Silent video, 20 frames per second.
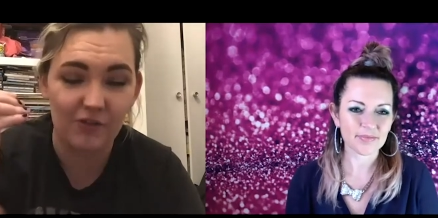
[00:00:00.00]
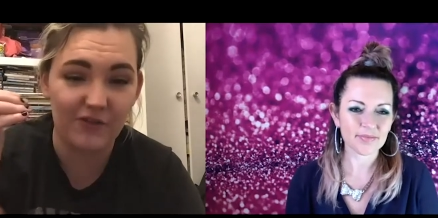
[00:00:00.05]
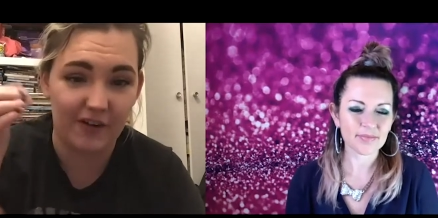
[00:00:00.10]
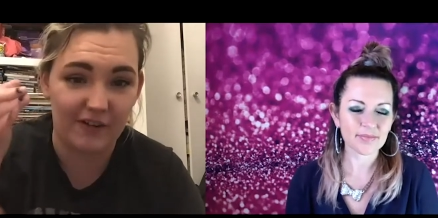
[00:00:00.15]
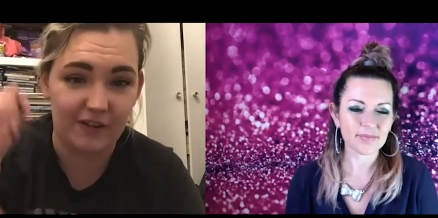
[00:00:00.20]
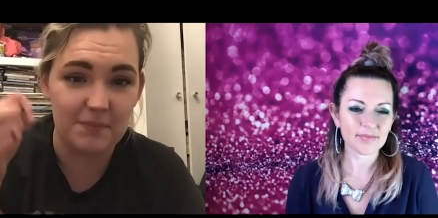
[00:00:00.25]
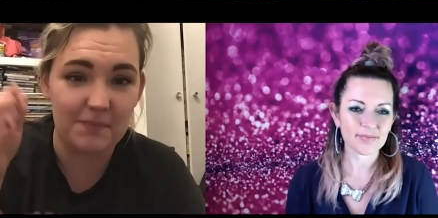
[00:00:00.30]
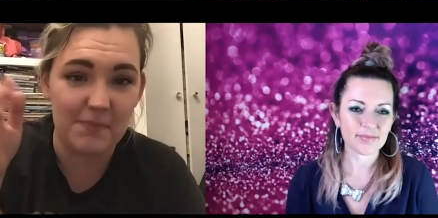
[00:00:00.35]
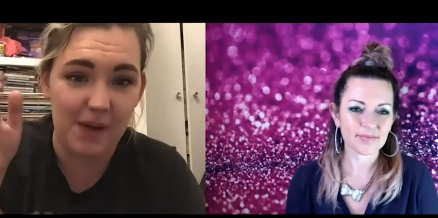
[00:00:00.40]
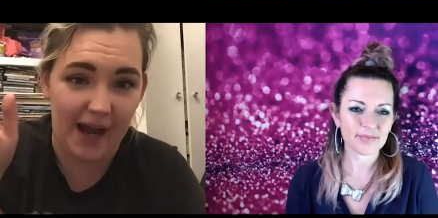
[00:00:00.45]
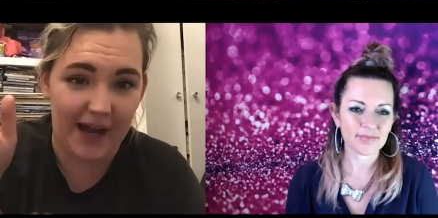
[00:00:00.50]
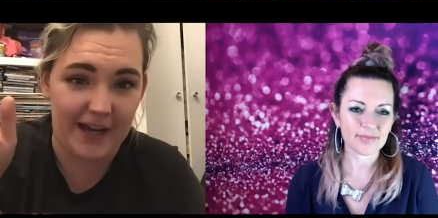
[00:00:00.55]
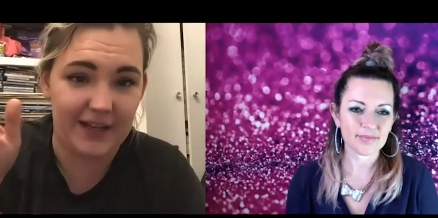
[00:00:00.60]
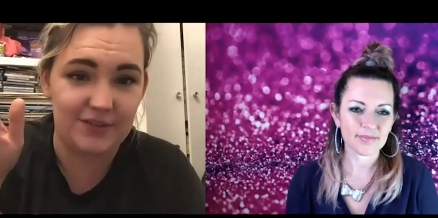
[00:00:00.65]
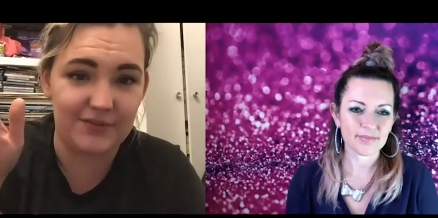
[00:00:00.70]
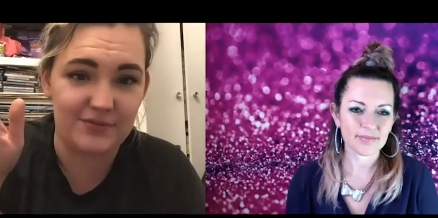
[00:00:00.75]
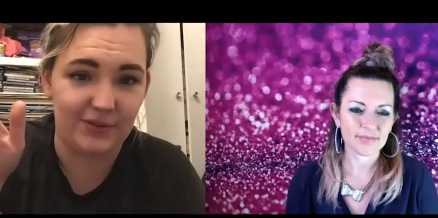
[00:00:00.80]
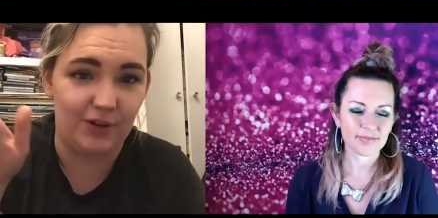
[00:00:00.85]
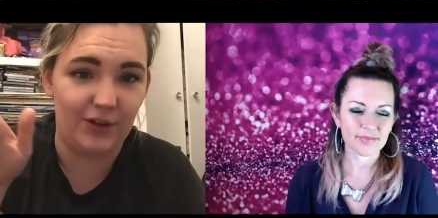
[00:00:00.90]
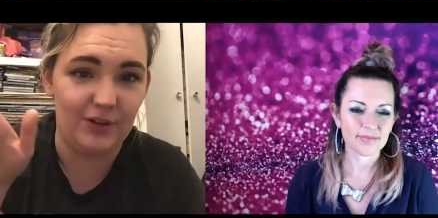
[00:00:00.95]
Speaker 1: very
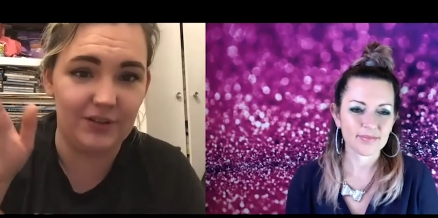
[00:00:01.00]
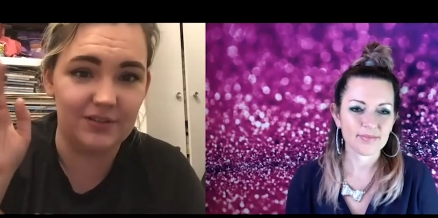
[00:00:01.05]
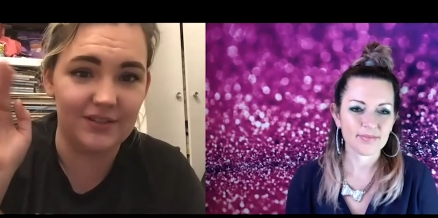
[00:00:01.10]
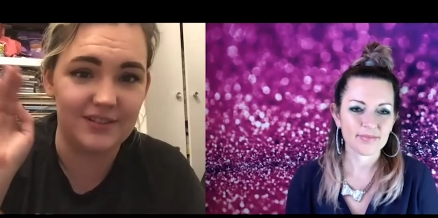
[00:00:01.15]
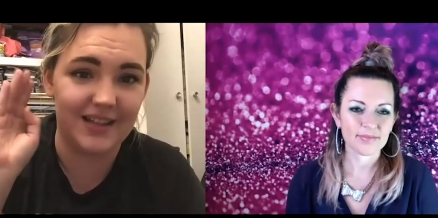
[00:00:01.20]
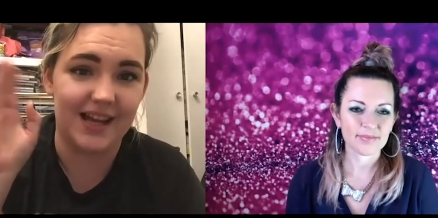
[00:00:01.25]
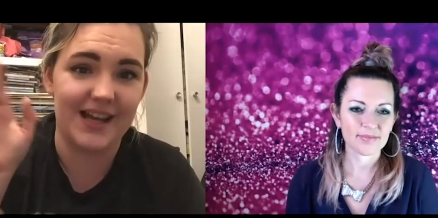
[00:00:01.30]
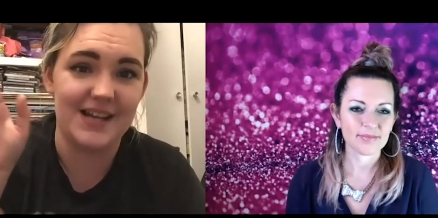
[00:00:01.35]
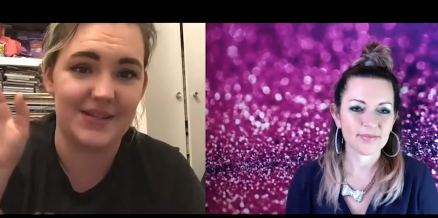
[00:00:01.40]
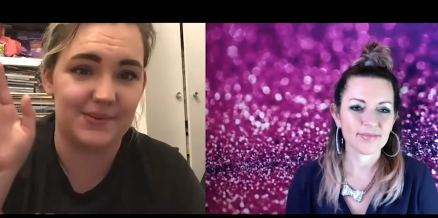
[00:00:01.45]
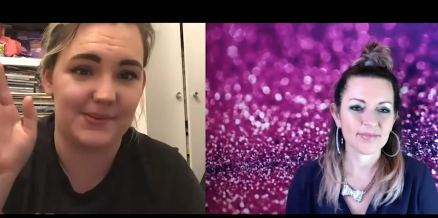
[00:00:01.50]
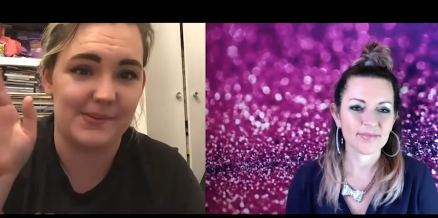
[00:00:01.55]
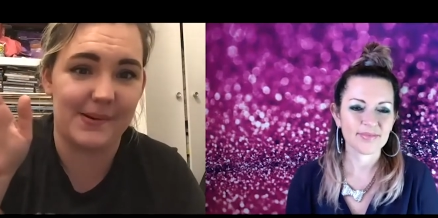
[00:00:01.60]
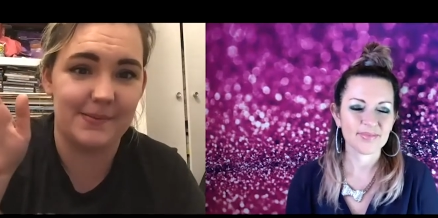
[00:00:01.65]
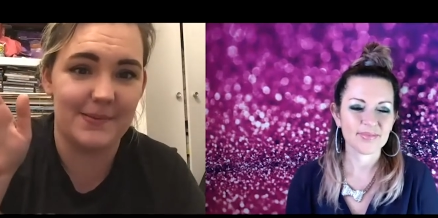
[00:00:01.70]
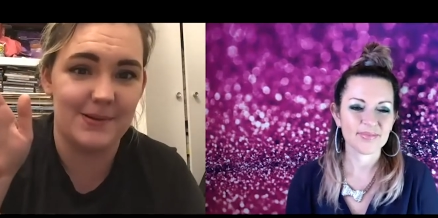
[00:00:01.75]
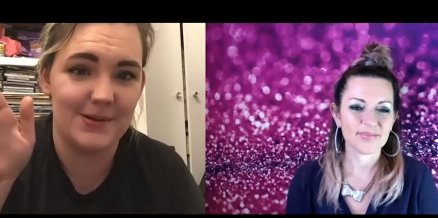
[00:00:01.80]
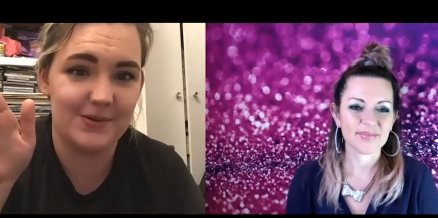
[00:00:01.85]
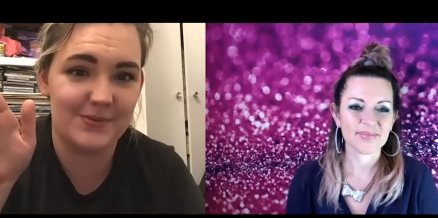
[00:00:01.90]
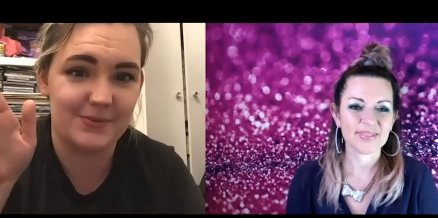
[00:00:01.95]
painful laser
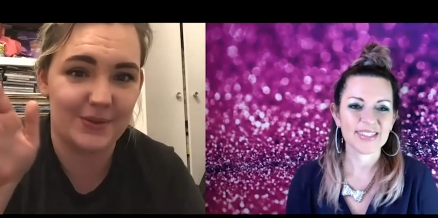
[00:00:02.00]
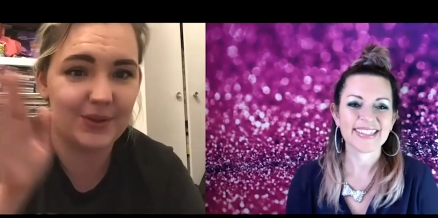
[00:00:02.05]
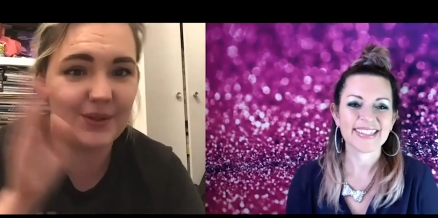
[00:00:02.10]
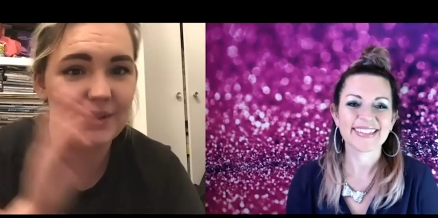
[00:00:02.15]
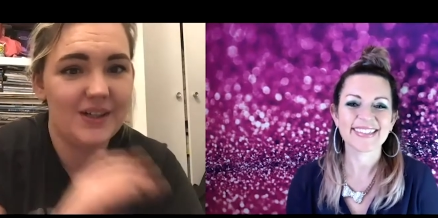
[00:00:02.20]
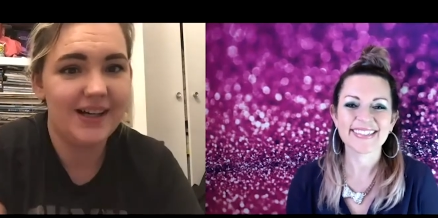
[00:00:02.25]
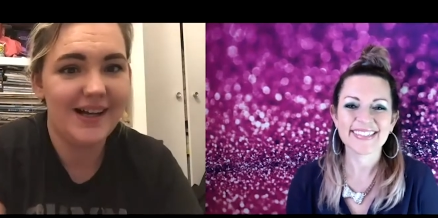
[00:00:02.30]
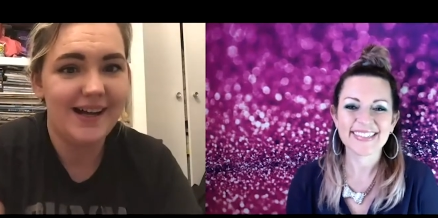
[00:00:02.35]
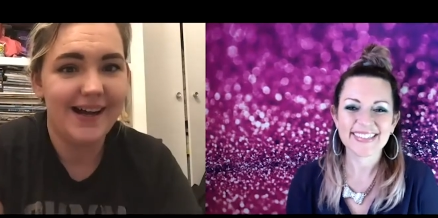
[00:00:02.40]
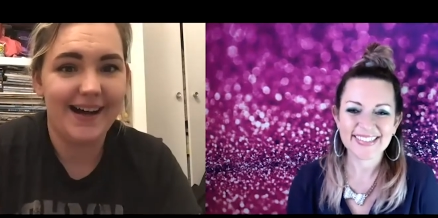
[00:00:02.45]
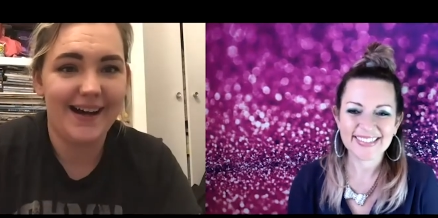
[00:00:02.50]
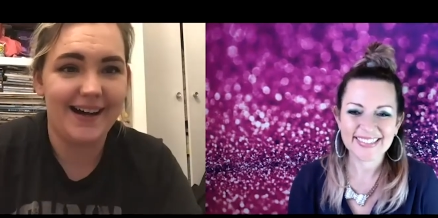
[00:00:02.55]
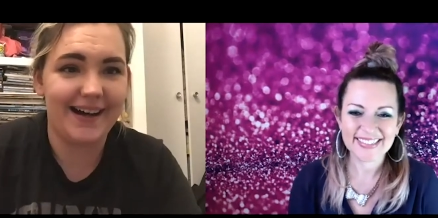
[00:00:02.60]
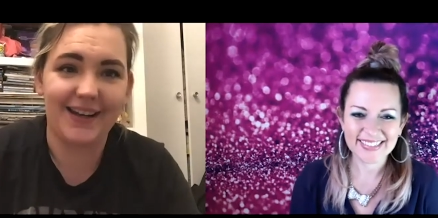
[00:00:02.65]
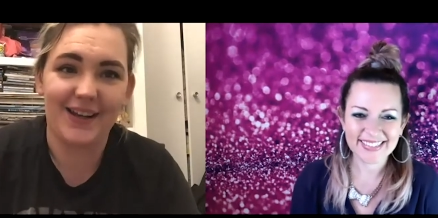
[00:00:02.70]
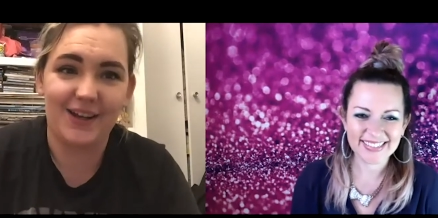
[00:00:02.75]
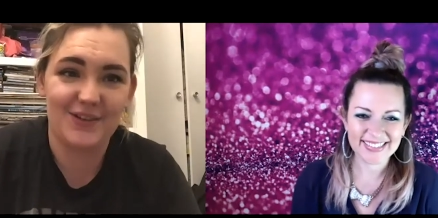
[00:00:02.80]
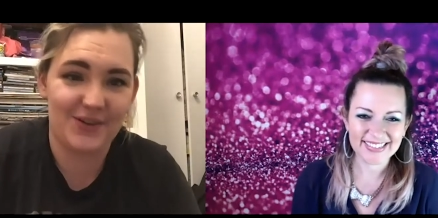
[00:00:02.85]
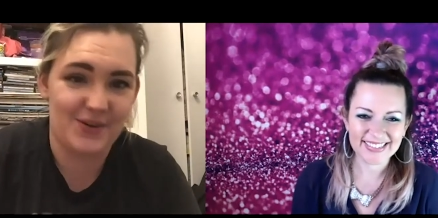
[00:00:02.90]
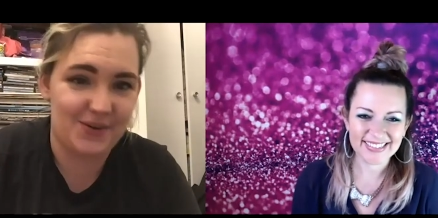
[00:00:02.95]
removal, and
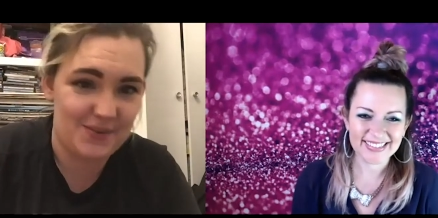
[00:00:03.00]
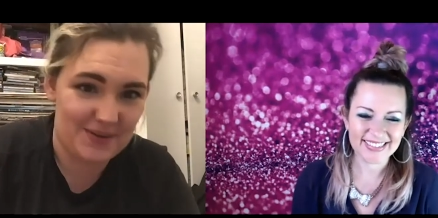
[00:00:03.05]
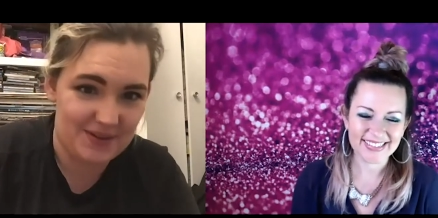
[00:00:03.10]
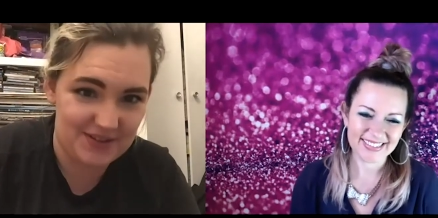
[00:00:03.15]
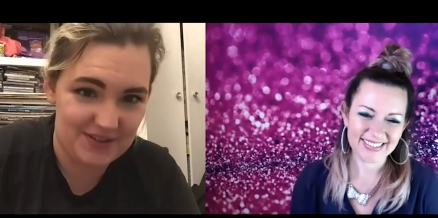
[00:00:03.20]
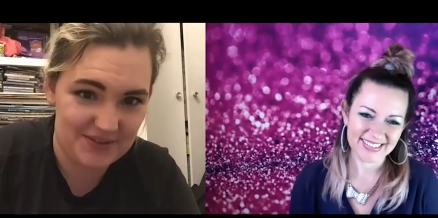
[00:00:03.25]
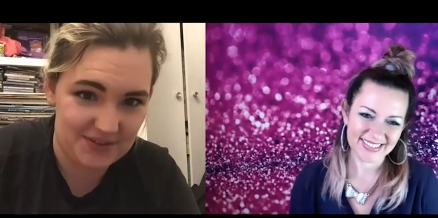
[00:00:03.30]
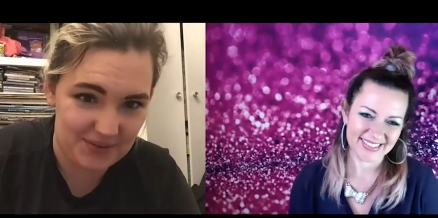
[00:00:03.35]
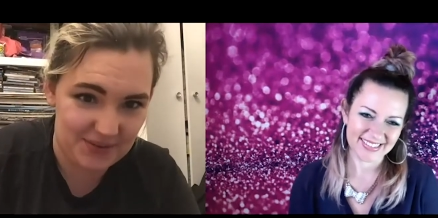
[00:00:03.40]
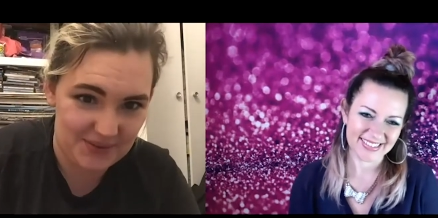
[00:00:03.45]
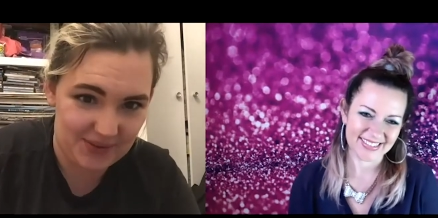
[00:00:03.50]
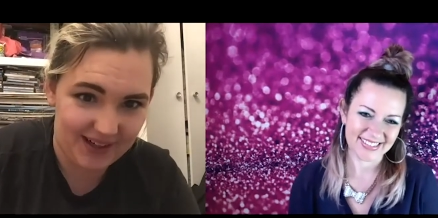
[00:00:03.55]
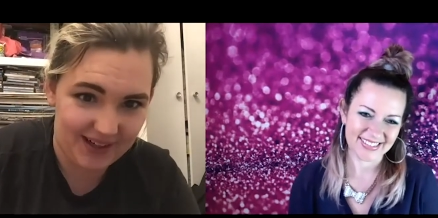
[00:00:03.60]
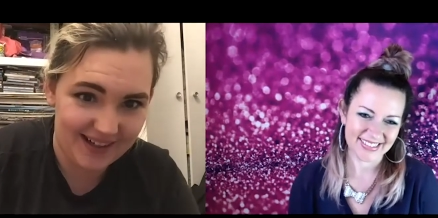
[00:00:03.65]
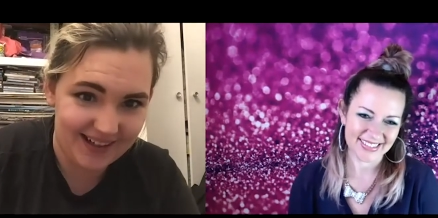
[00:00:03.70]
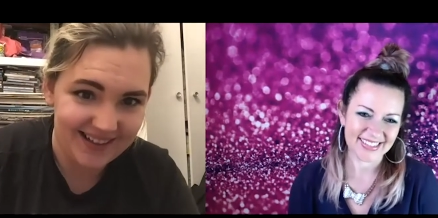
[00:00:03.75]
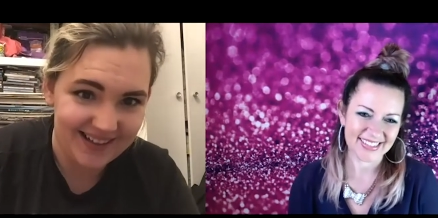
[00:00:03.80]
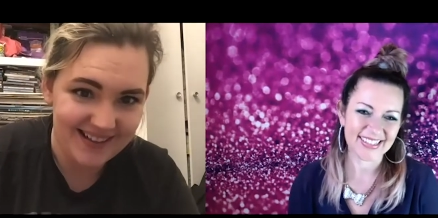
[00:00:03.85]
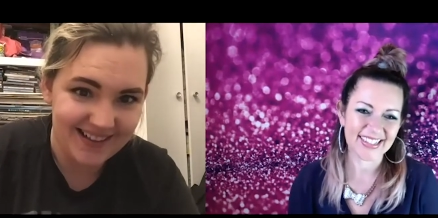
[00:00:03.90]
I don't want to do that.